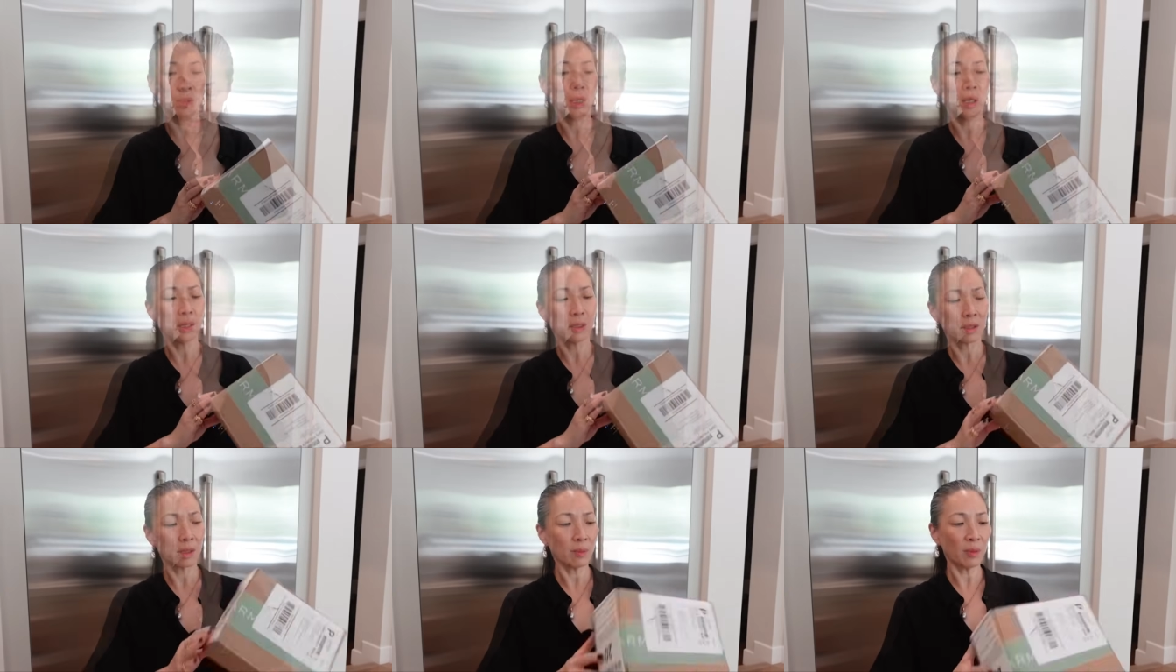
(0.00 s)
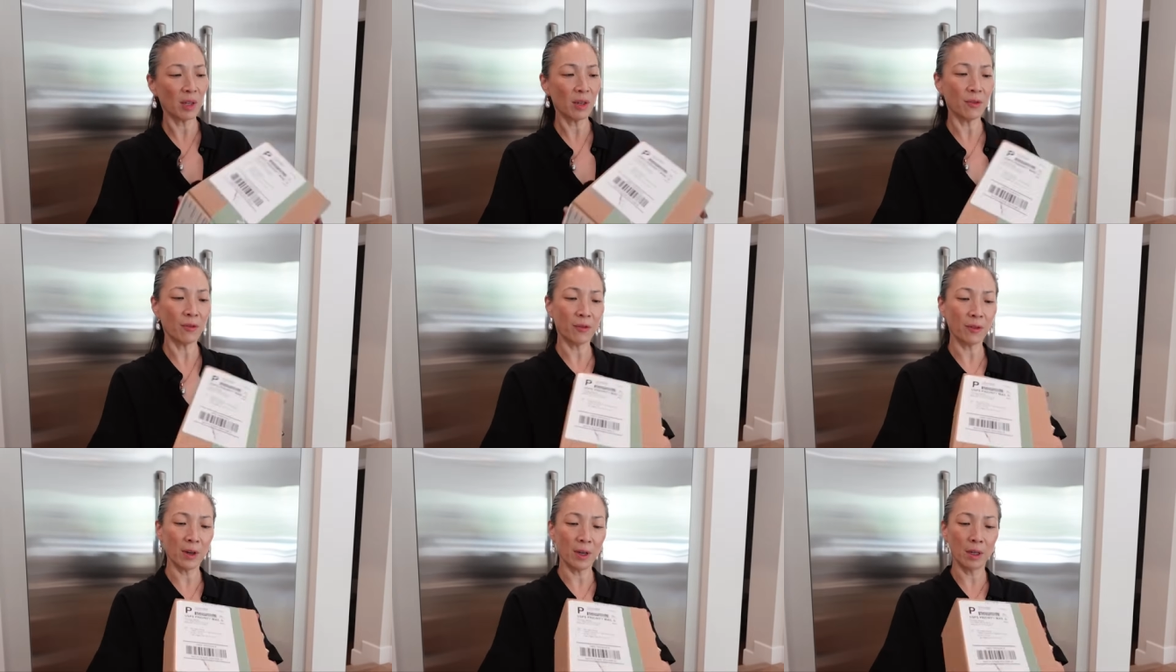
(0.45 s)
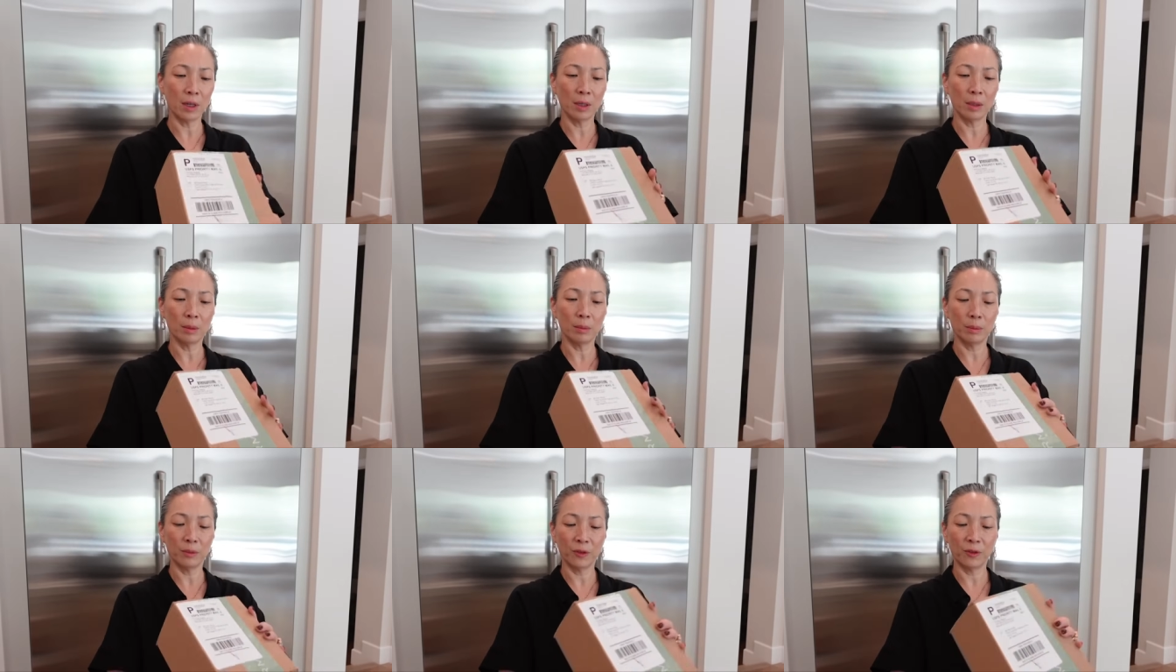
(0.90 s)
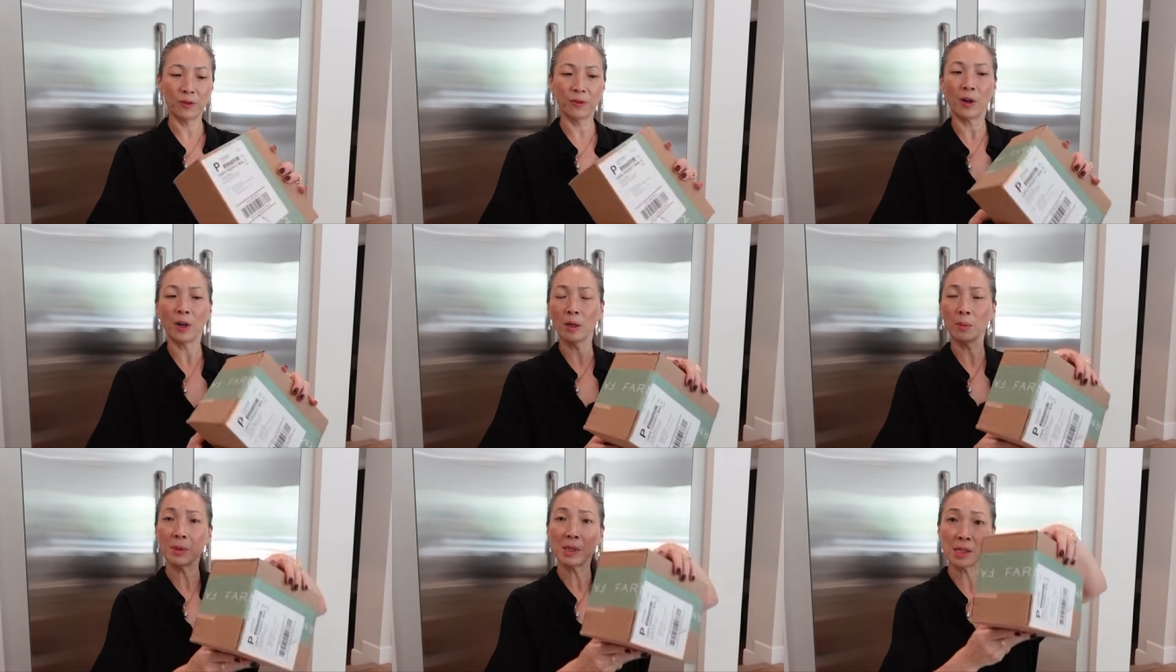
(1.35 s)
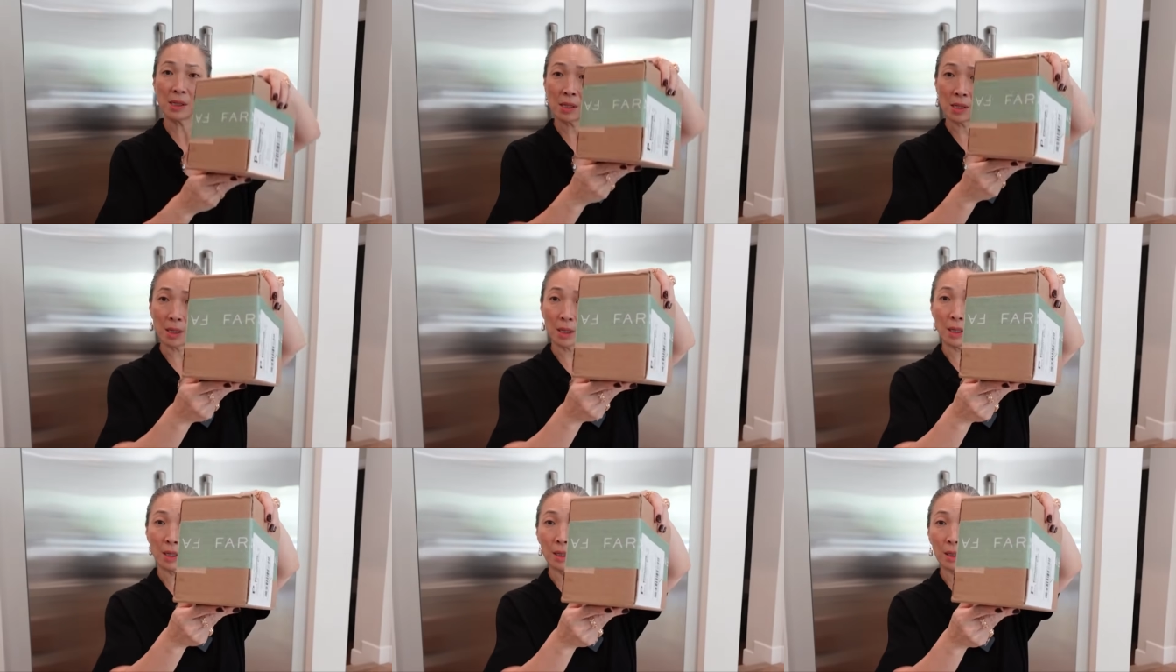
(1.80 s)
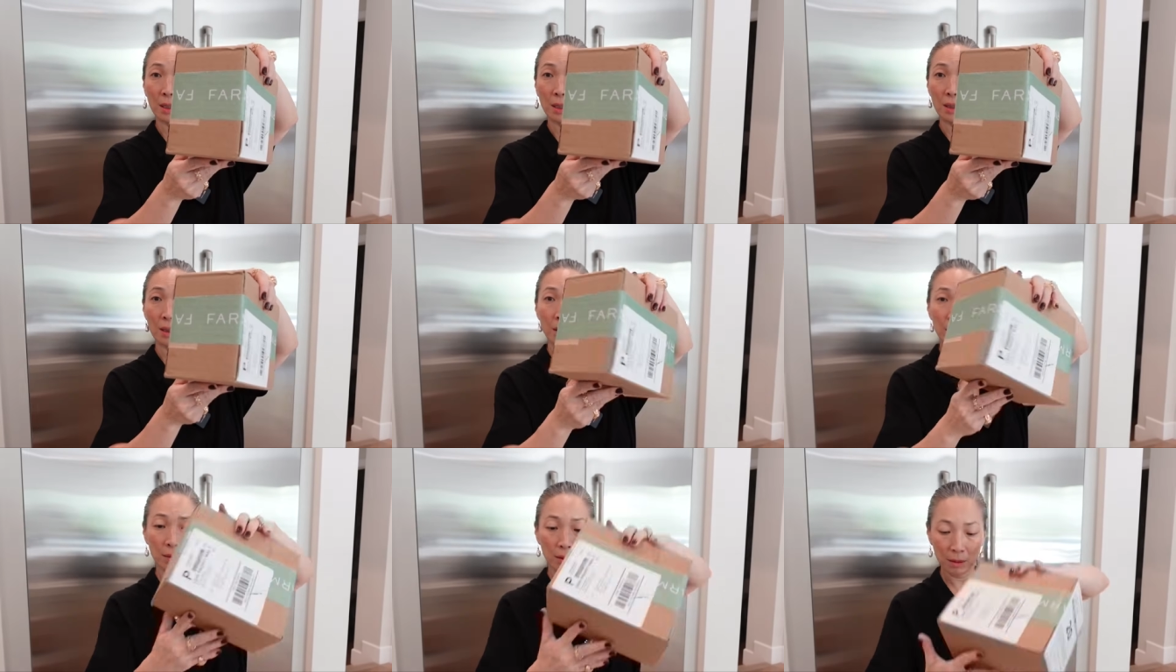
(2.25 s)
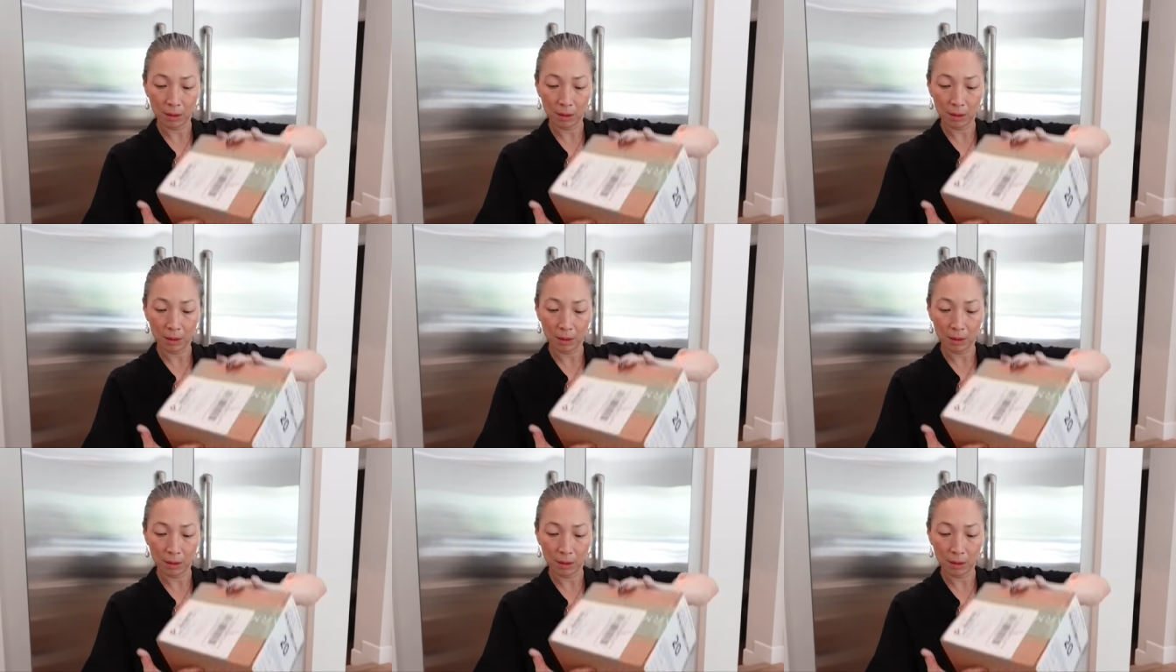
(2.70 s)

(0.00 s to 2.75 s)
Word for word: Ah, something from Farmacy.